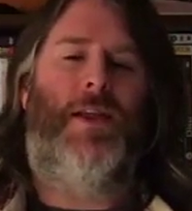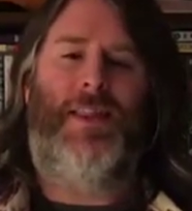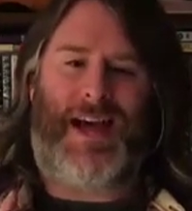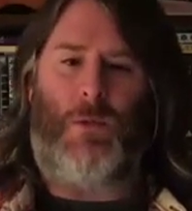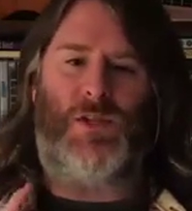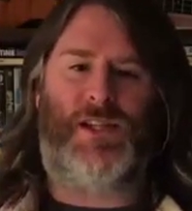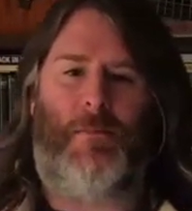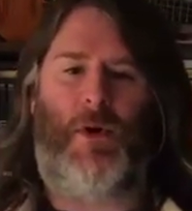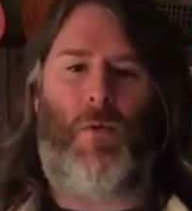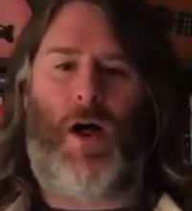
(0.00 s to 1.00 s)
That was
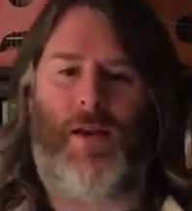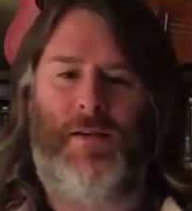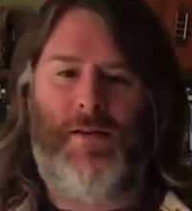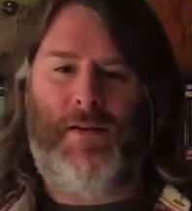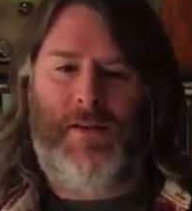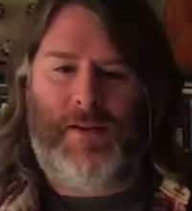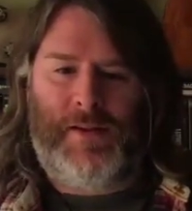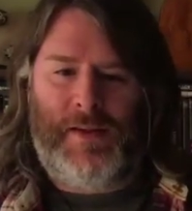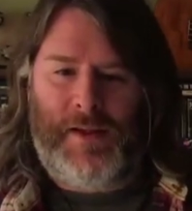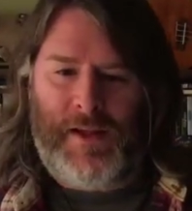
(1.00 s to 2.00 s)
number one.
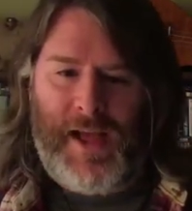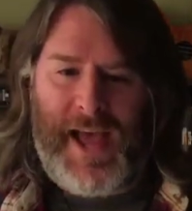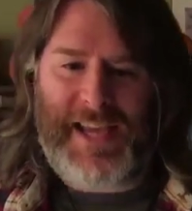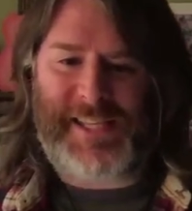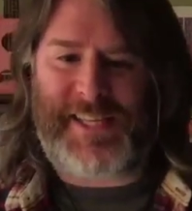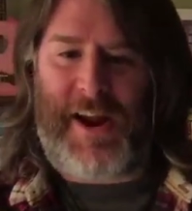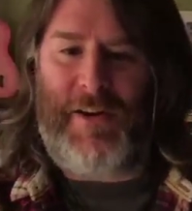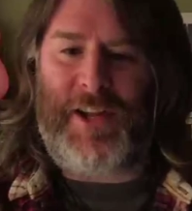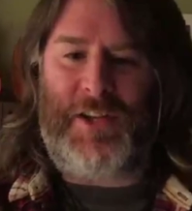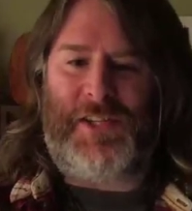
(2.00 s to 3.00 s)
Hey,
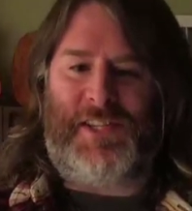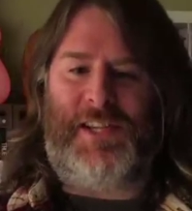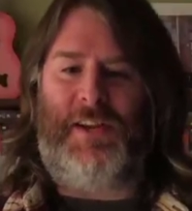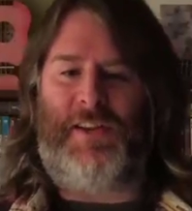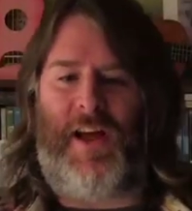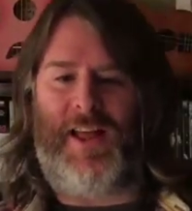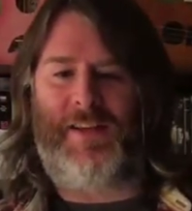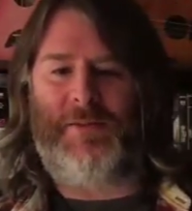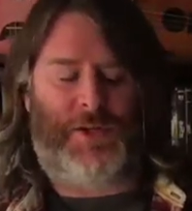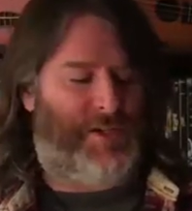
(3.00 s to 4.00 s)
Sarah, good to see you, darling.
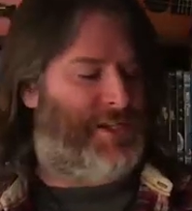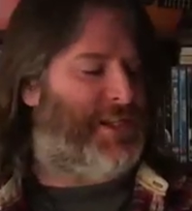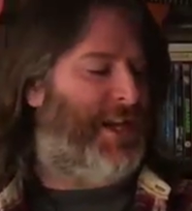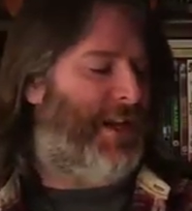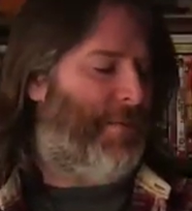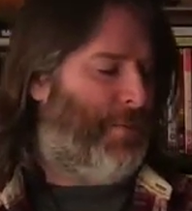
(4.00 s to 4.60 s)
Good to see you.